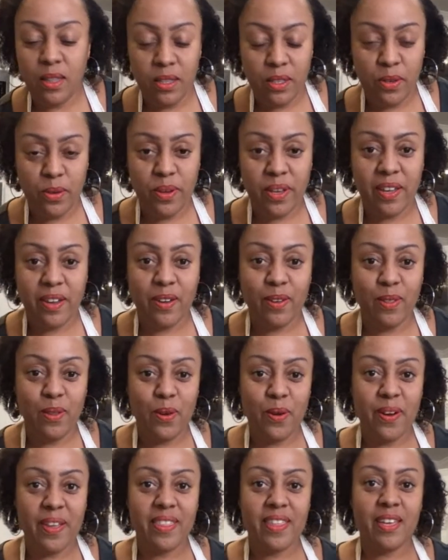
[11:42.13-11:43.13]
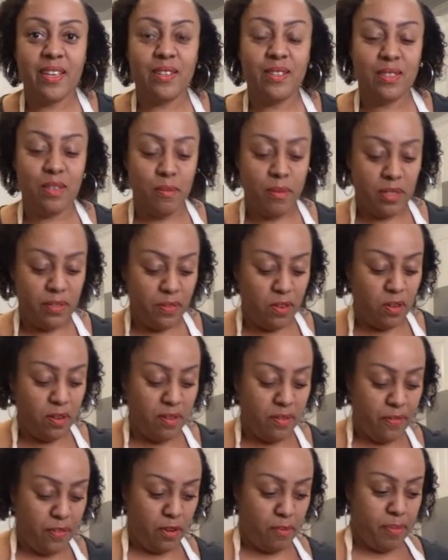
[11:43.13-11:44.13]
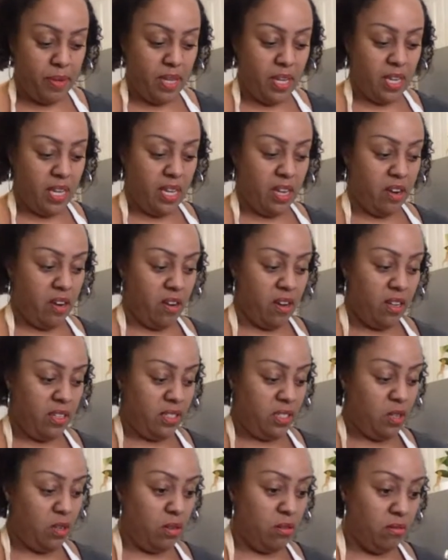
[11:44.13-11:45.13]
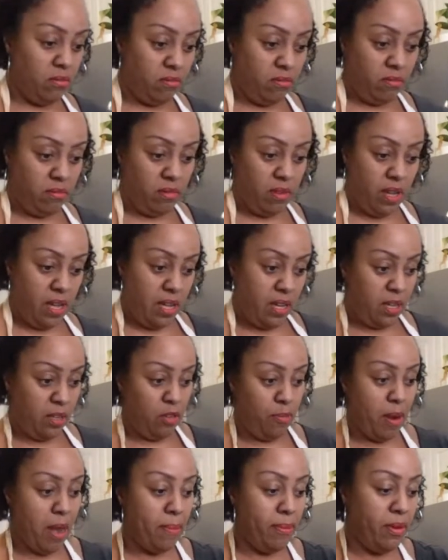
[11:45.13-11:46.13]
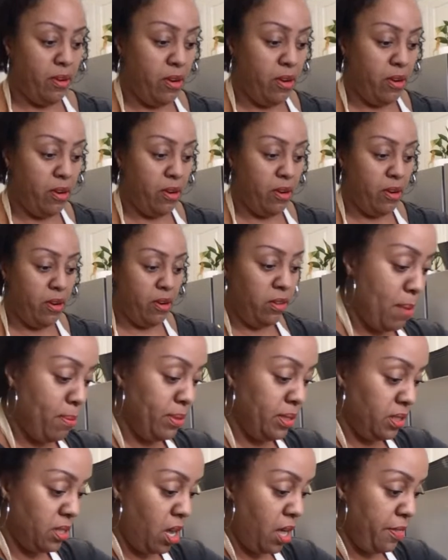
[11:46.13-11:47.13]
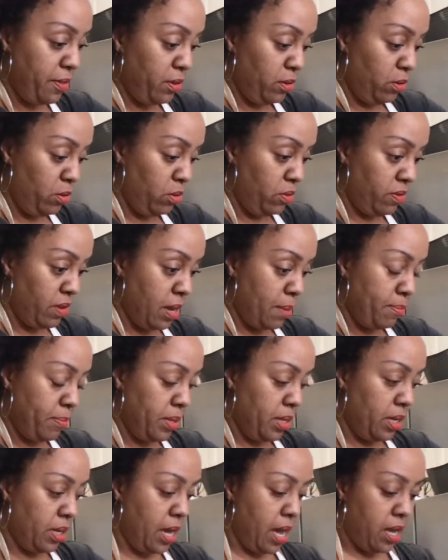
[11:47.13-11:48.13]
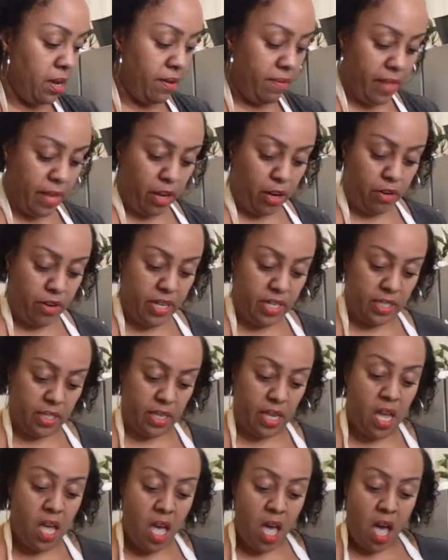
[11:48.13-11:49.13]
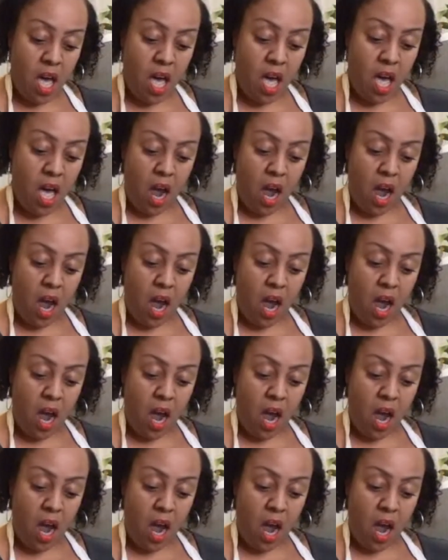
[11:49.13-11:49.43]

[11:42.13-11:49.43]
you here, Laura. Thank you so much for being here. So you probably saw the news that I'm being kind of like crazy.